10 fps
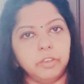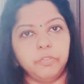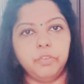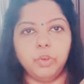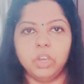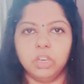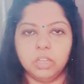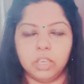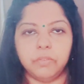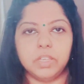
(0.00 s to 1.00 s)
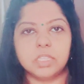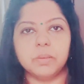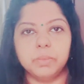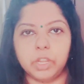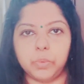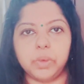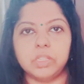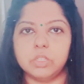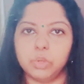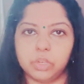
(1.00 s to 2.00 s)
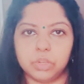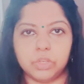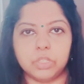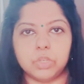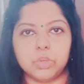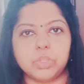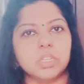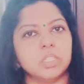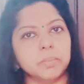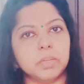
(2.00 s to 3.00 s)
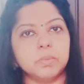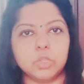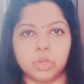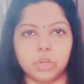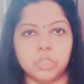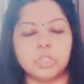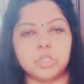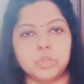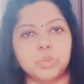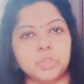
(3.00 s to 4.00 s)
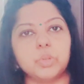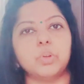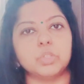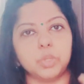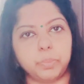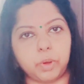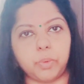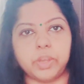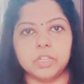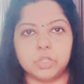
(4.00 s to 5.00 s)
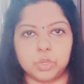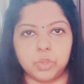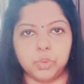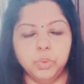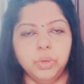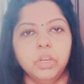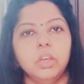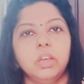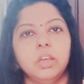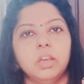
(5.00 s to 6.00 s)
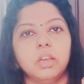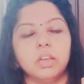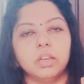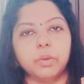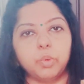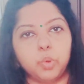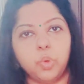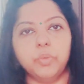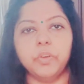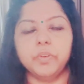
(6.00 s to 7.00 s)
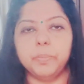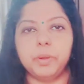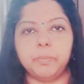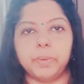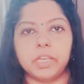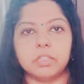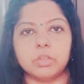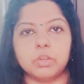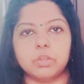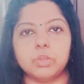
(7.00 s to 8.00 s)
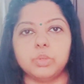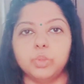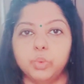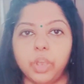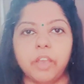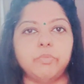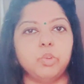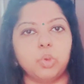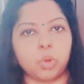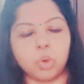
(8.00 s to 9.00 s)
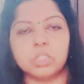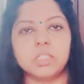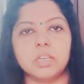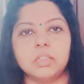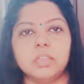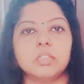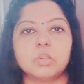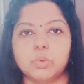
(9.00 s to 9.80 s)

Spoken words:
If you are giving some request to your institution, sometimes your institution also provides to you. Whoever prepares also, you have to cross-check this